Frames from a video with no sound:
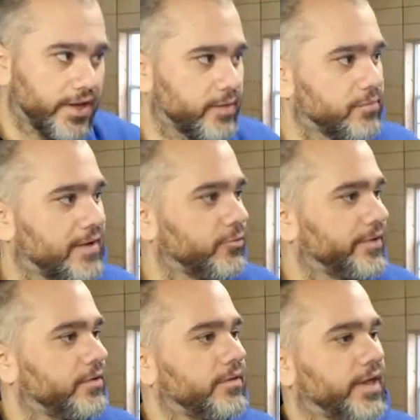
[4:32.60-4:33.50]
can
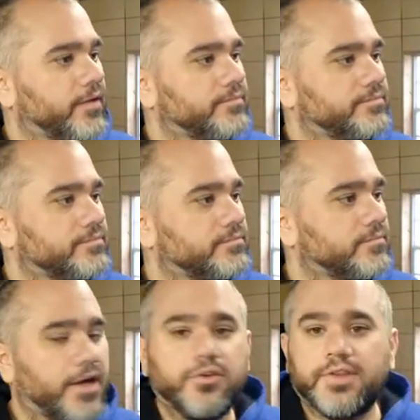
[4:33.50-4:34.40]
probably do that.
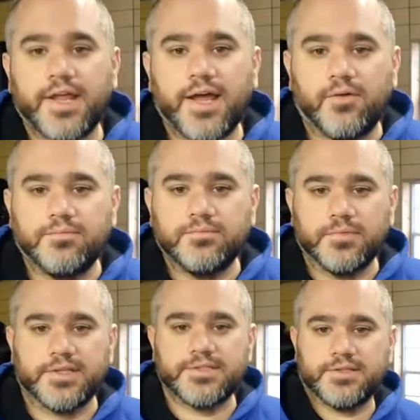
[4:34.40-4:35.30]
I'll do that now.
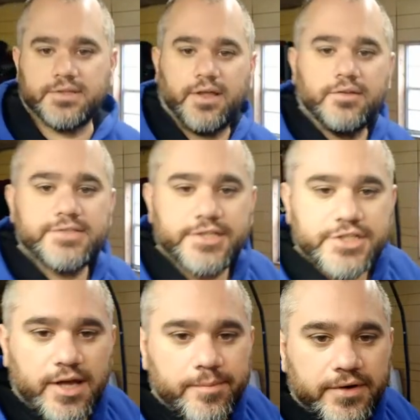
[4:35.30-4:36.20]
I'll
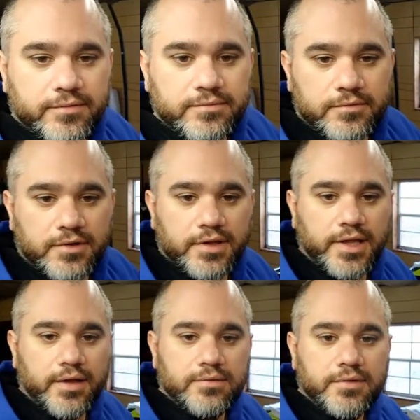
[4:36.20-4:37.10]
set you up and
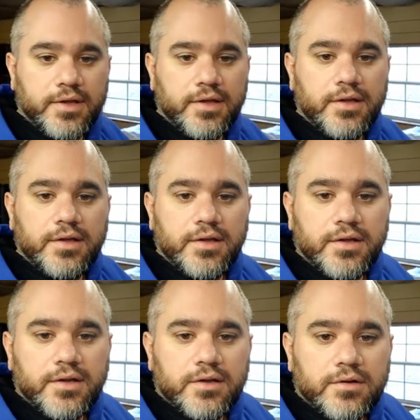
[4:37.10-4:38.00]
we'll
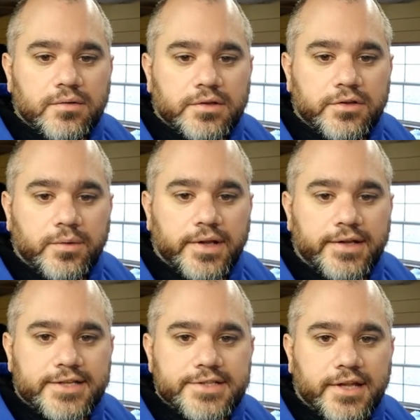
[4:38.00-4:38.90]
do a test